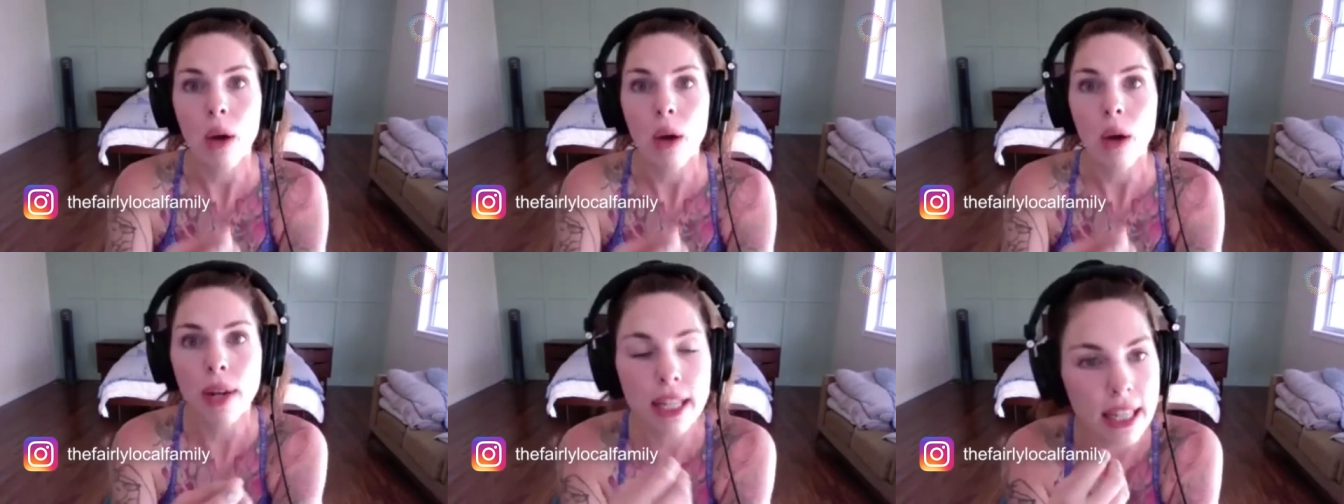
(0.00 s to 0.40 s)

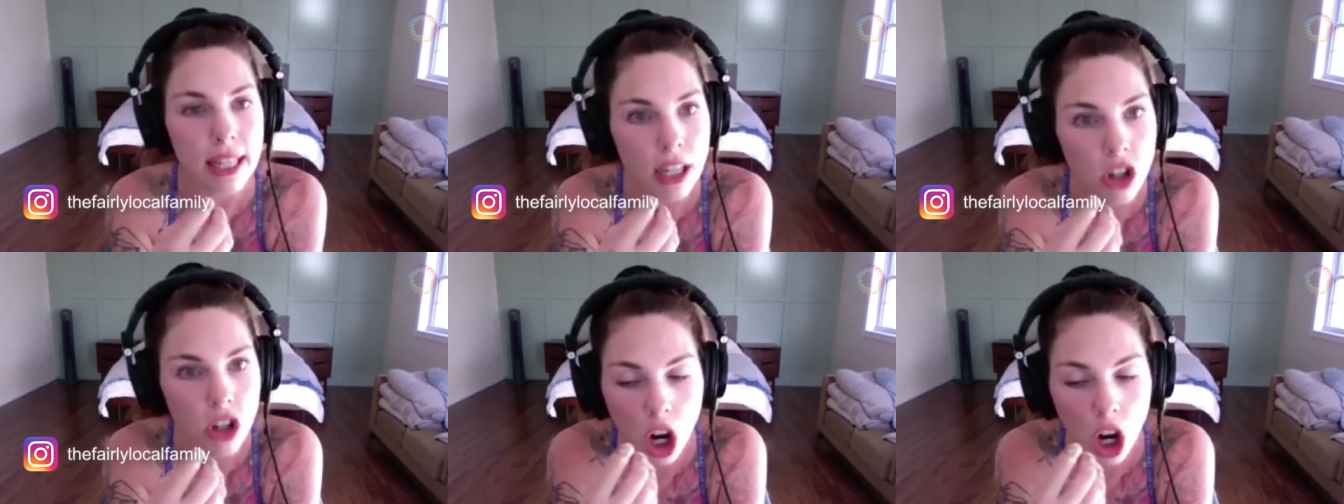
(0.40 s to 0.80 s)
We can
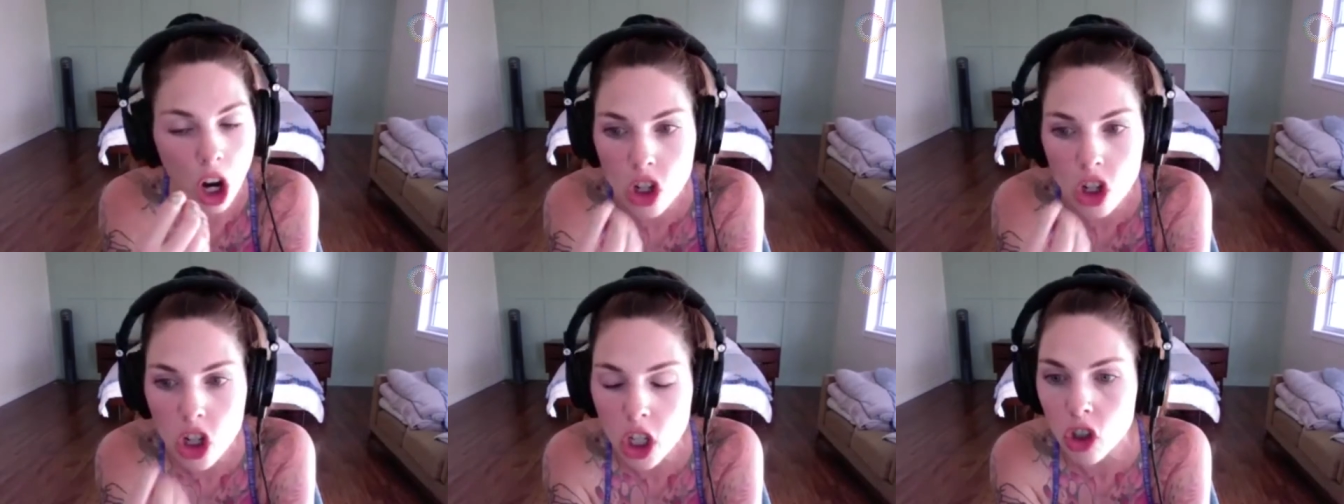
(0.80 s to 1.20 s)
teach our
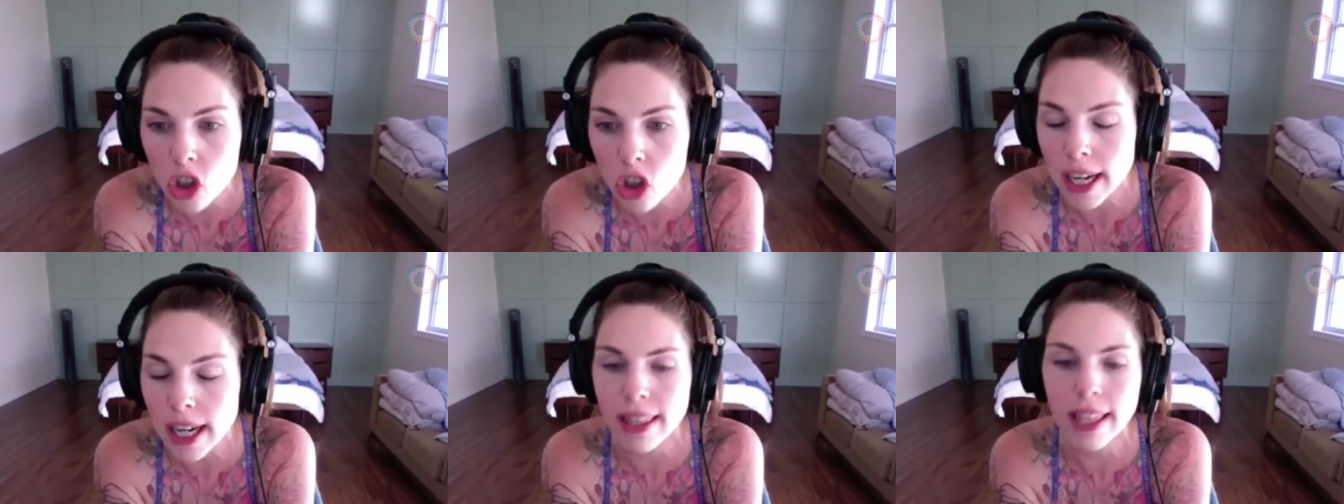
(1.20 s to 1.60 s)

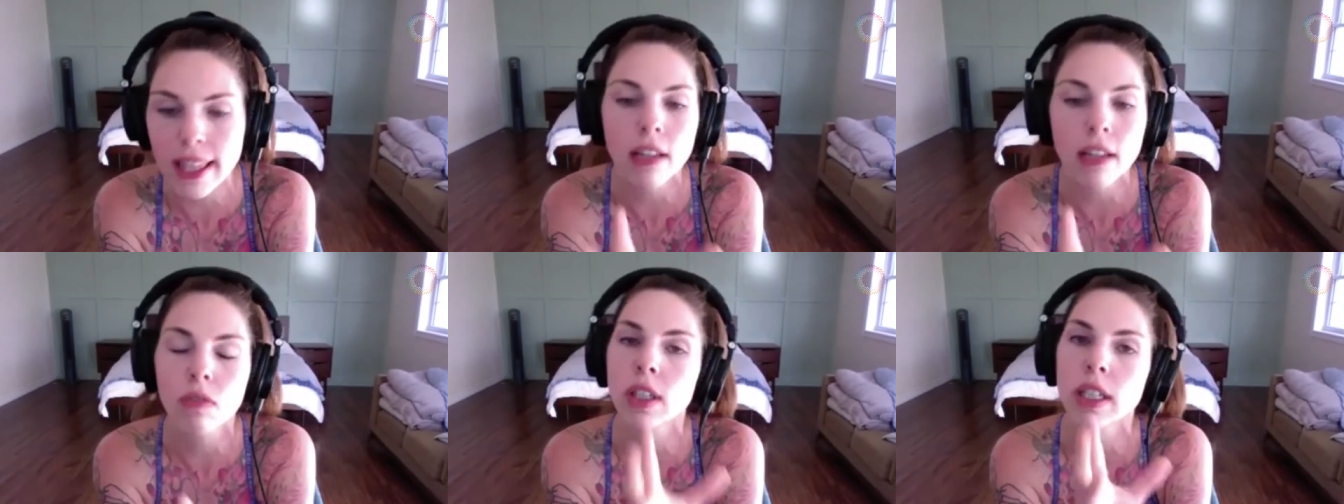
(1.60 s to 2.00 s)
children. I think
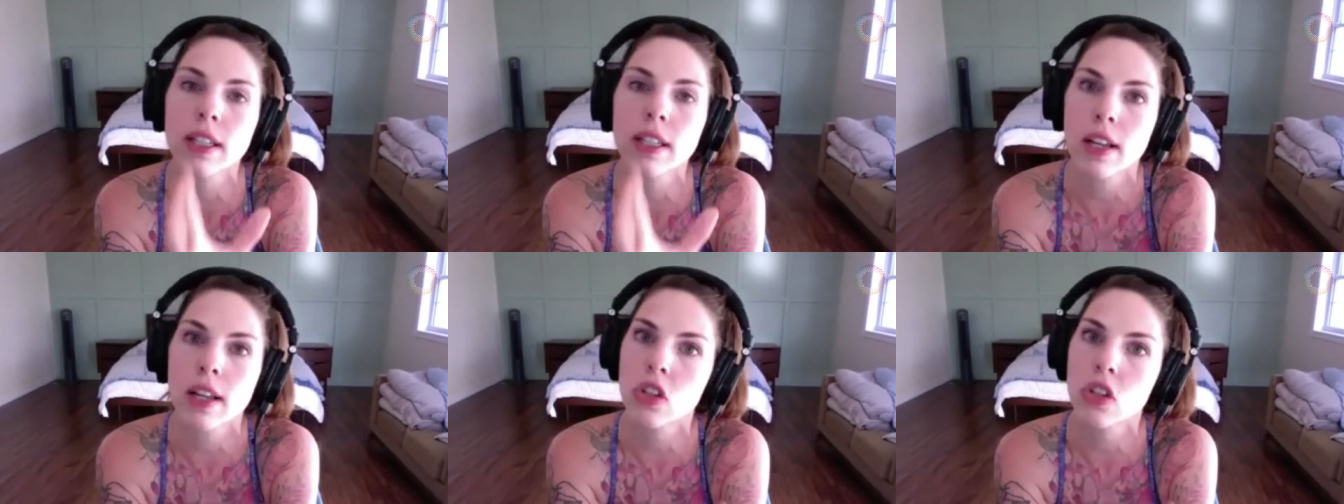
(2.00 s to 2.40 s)
it really
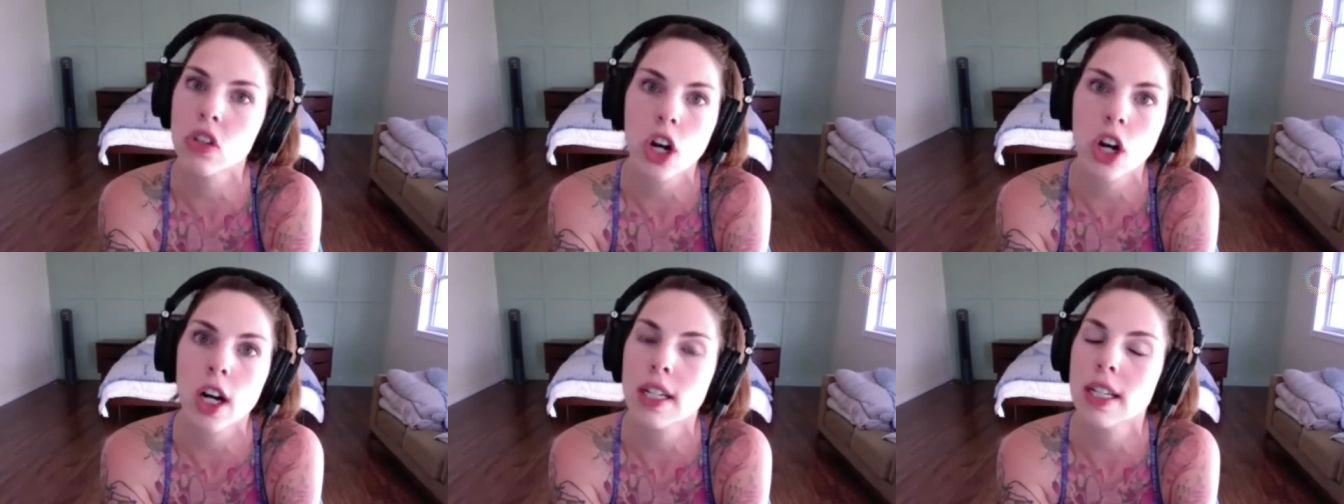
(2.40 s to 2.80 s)
does
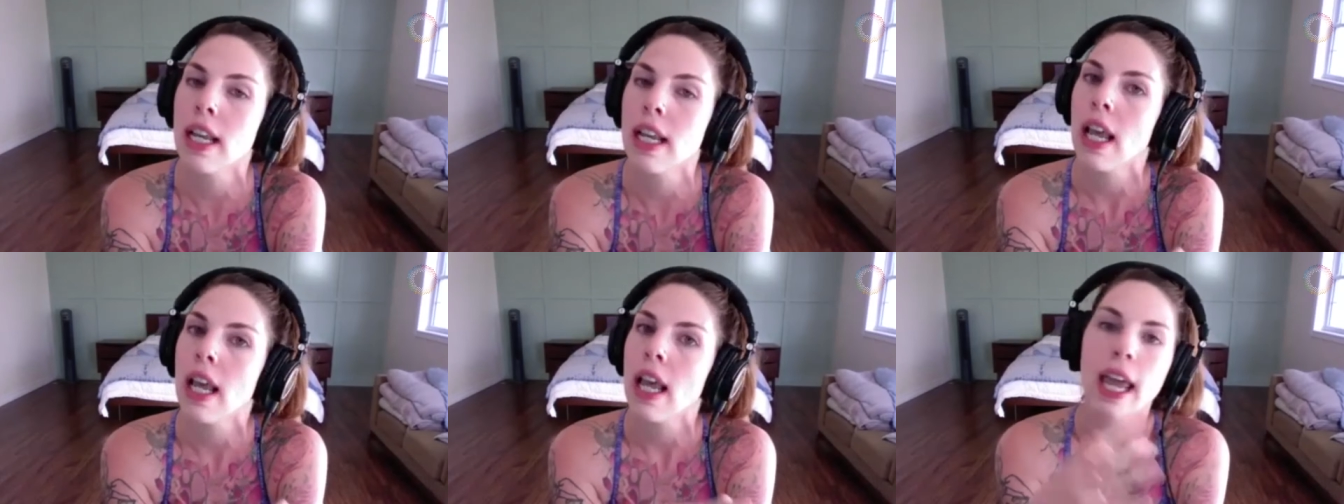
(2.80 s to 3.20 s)
start.
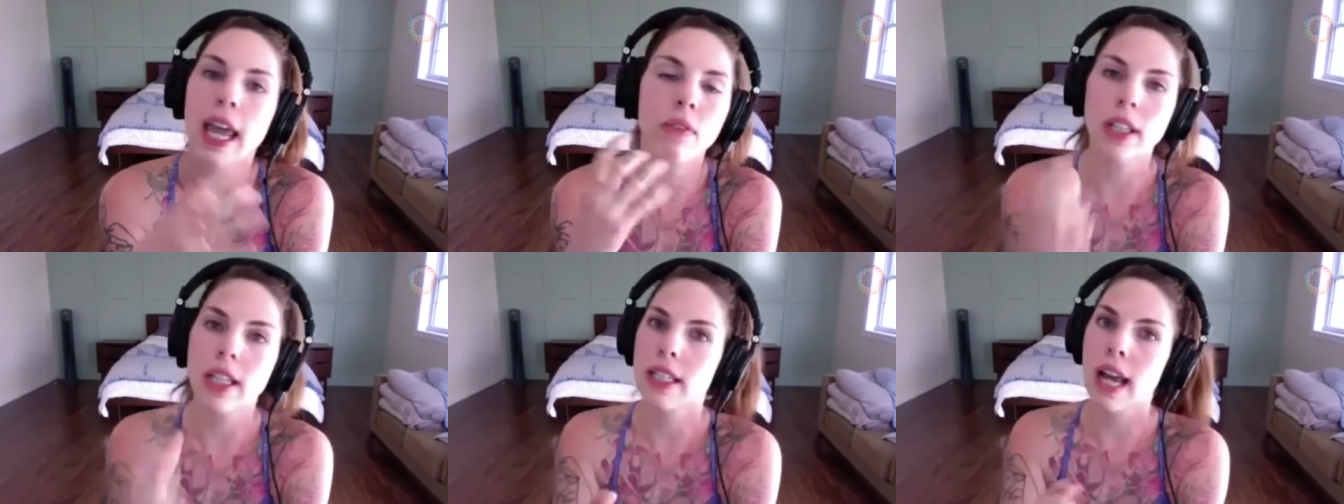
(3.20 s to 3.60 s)

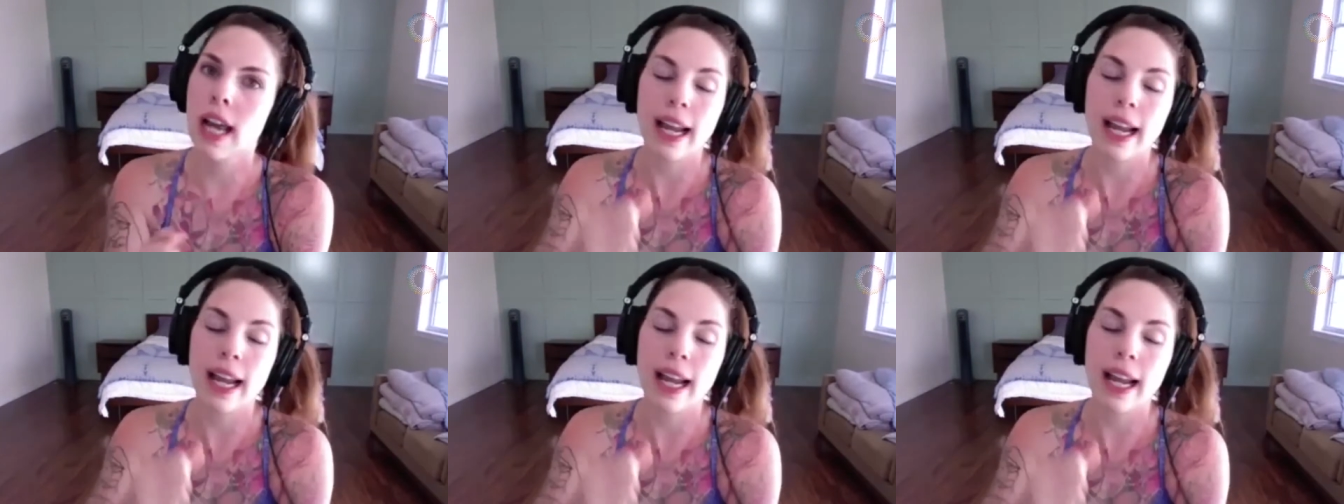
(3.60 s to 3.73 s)
We